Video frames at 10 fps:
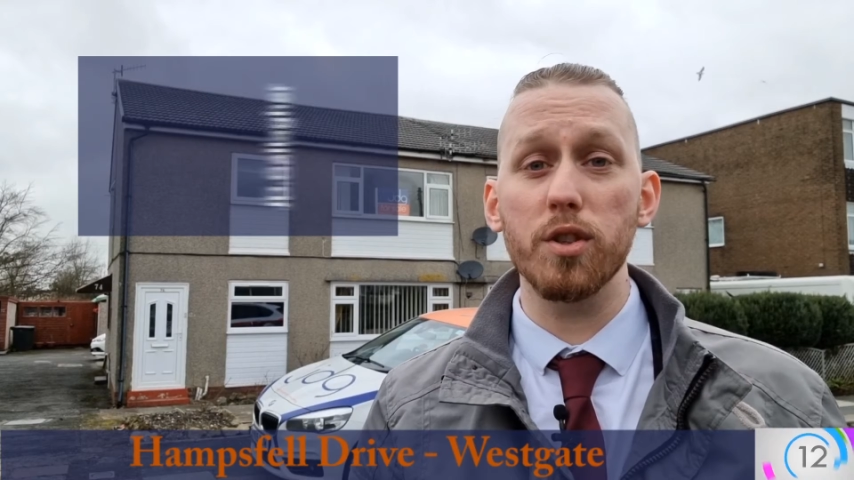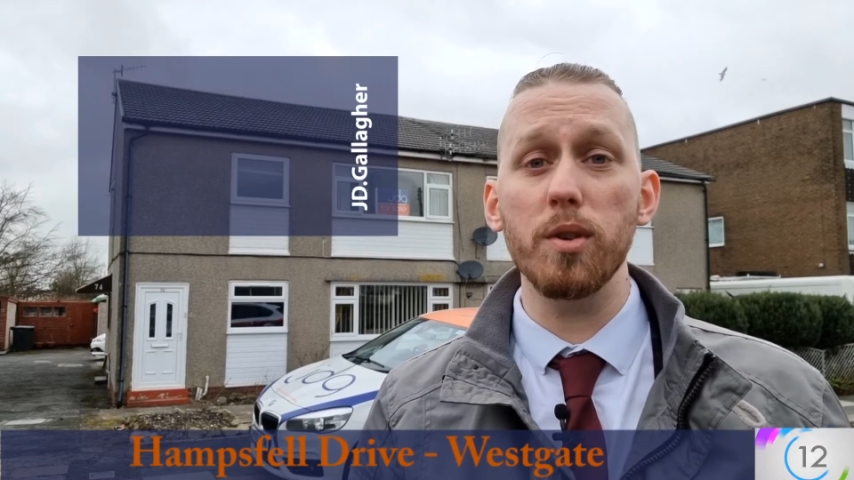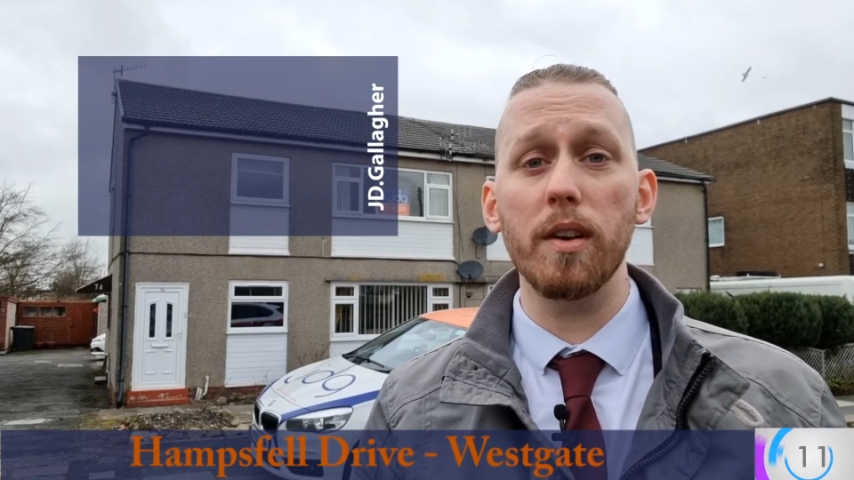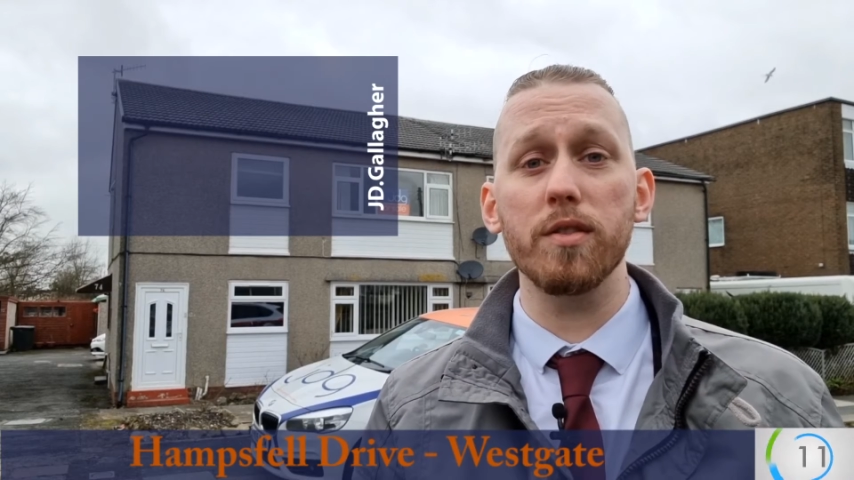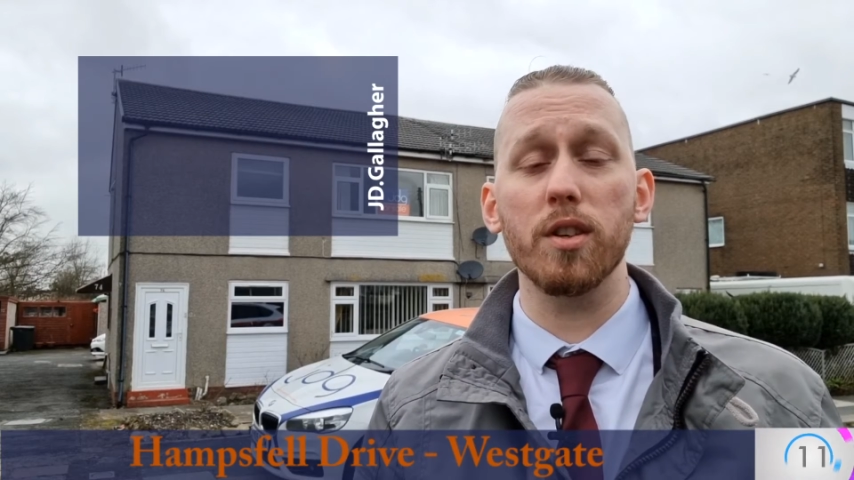do
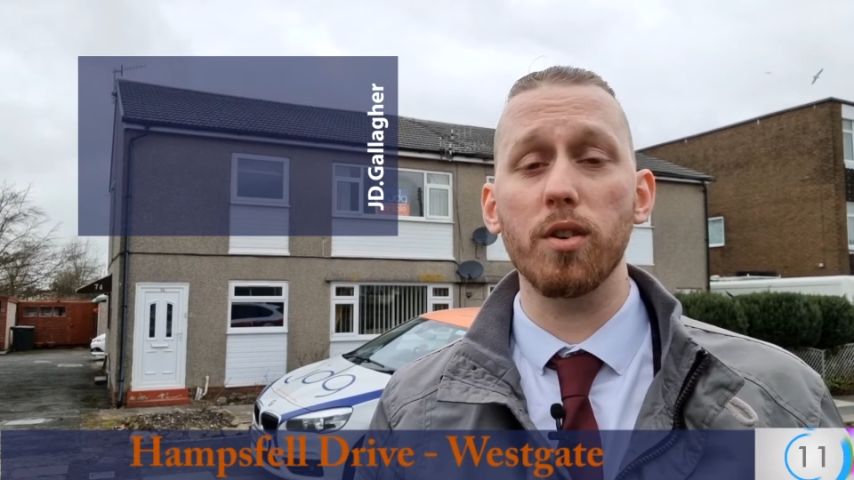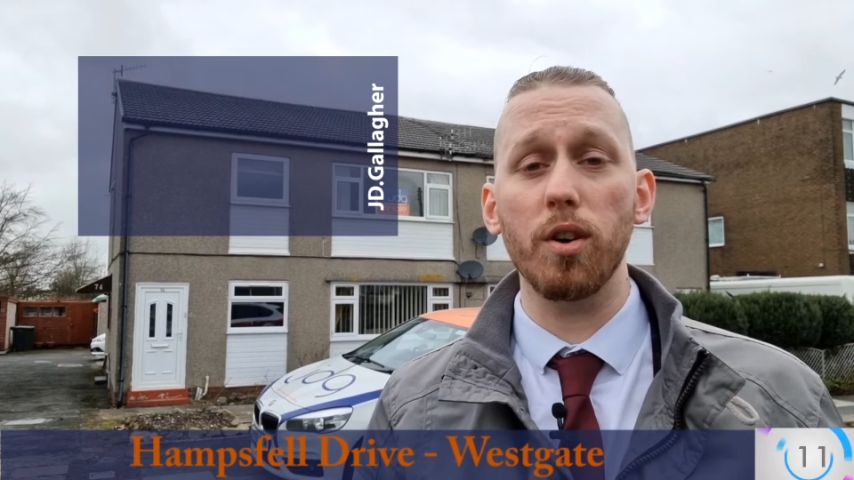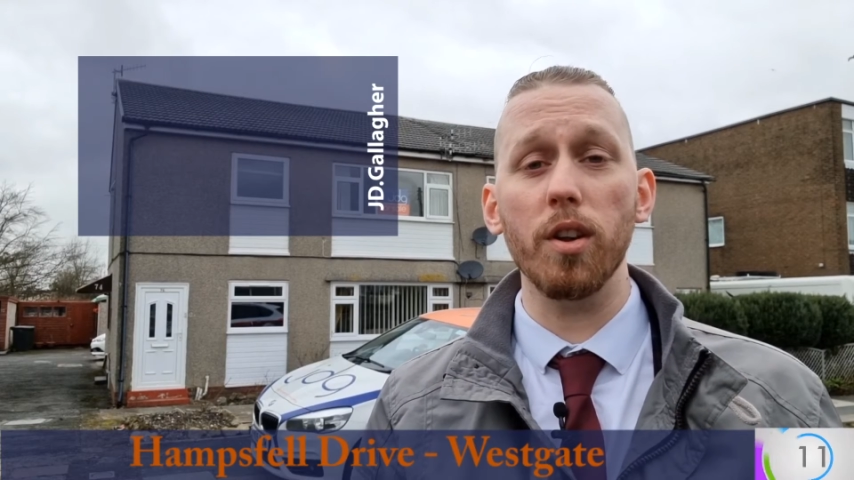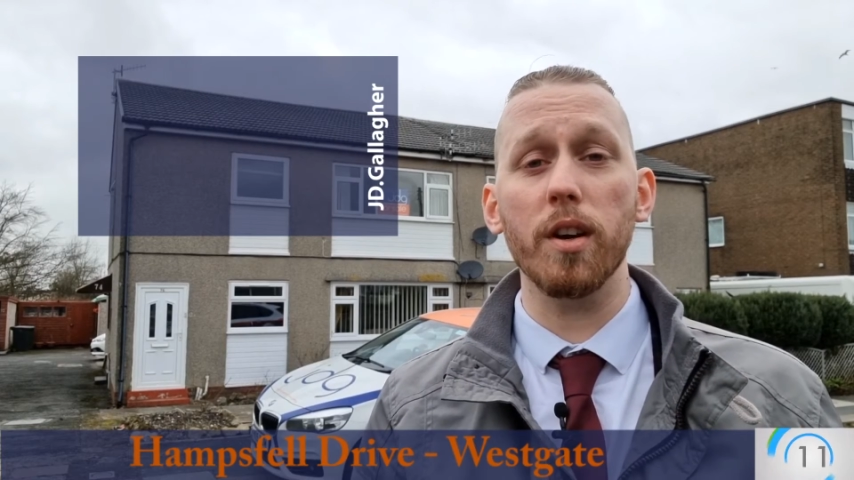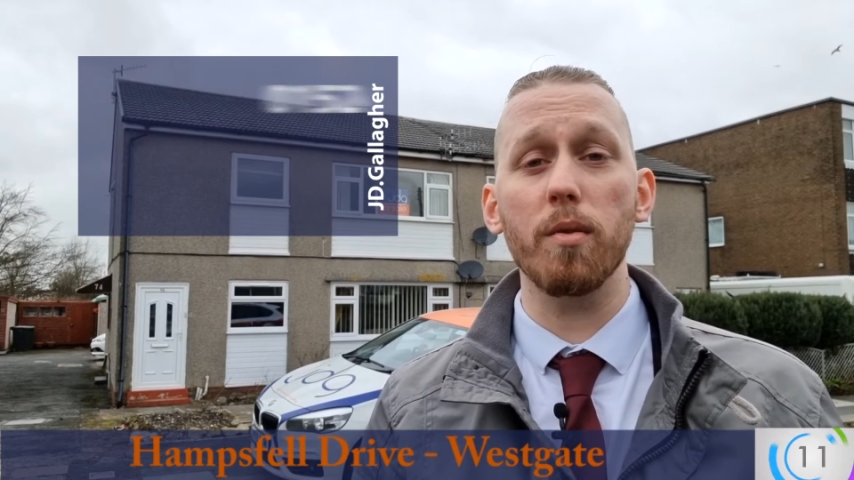give us a
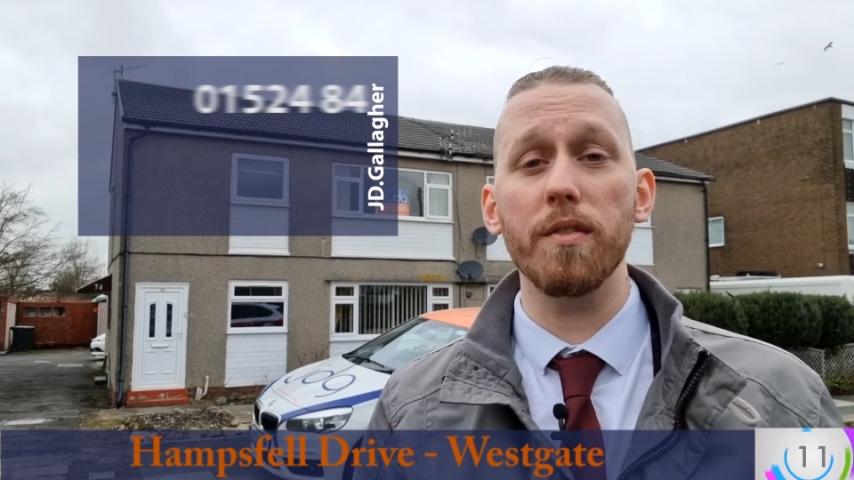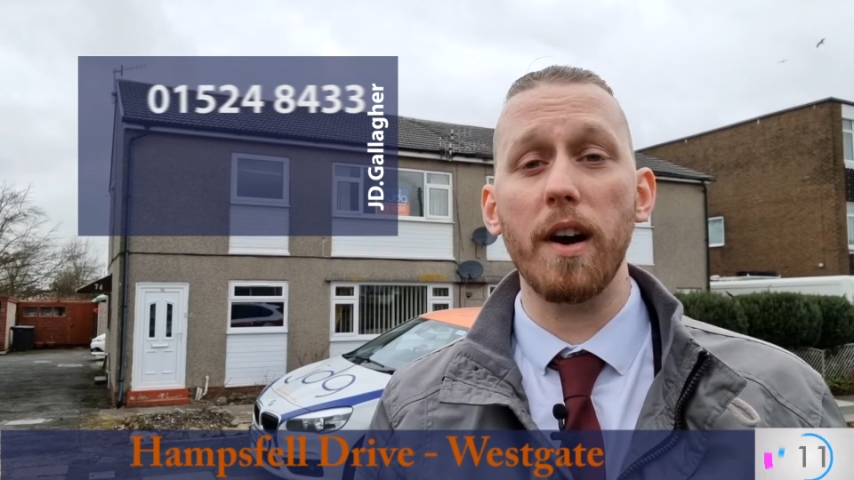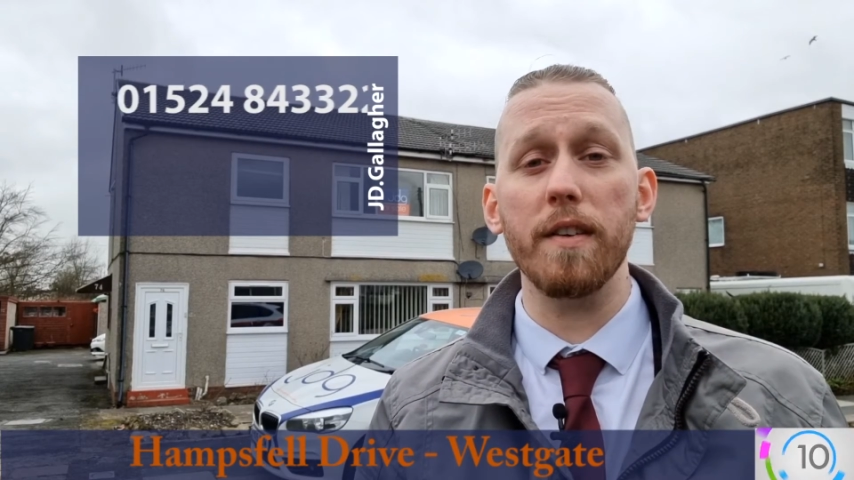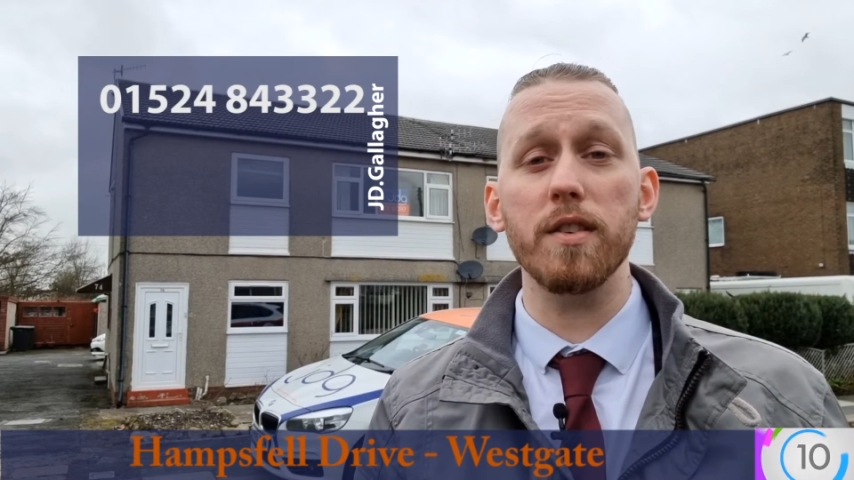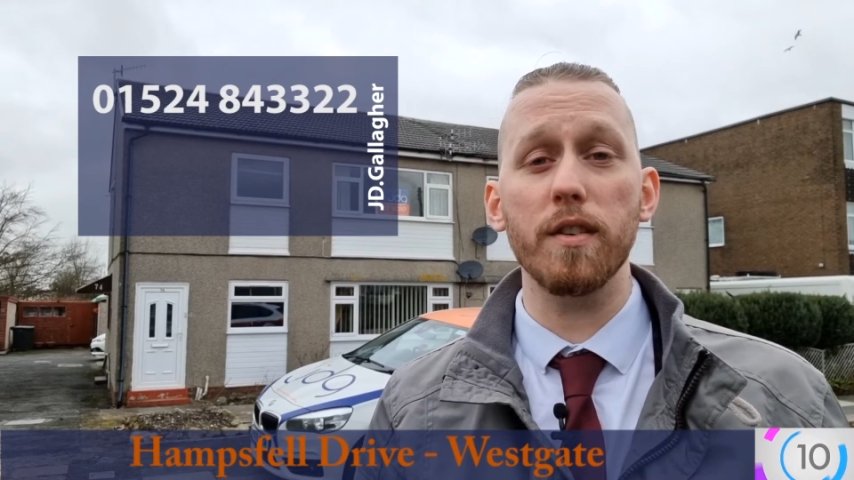call on
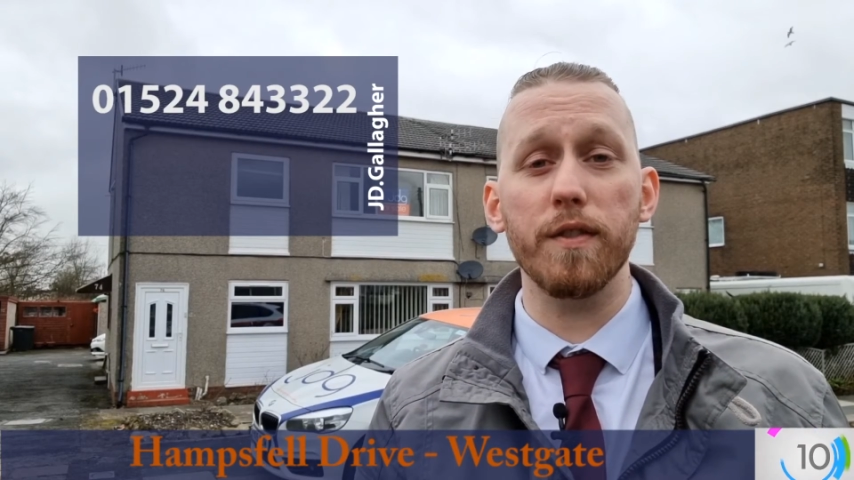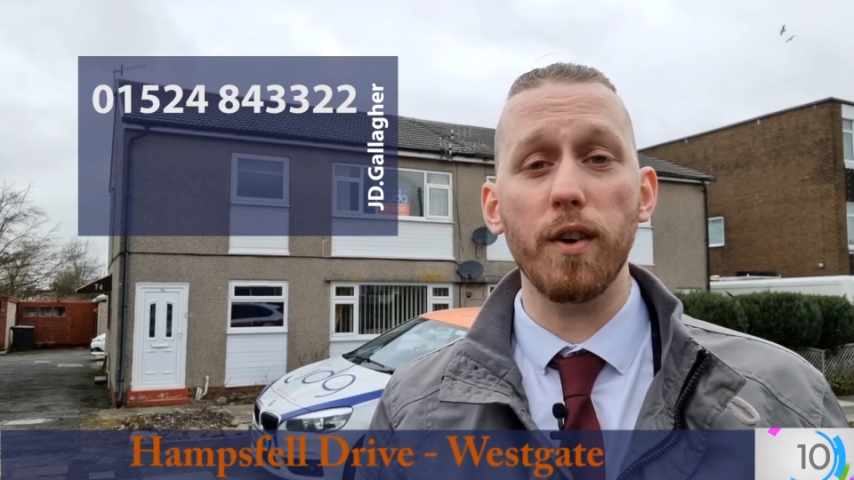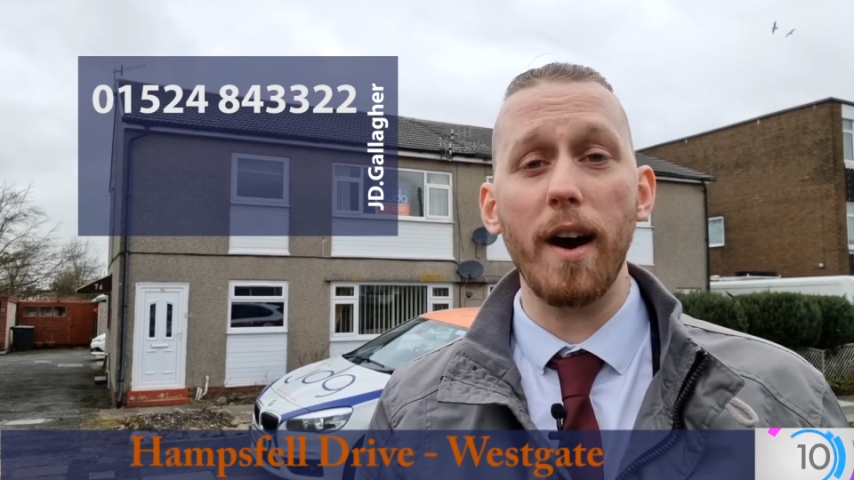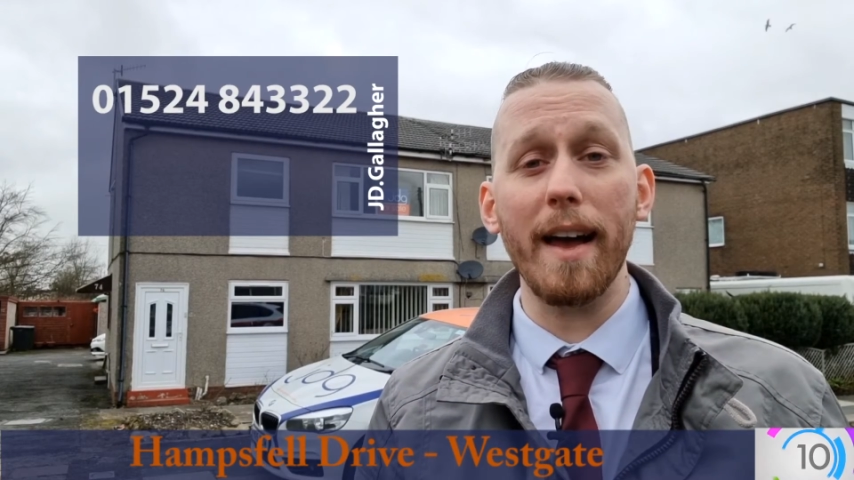01524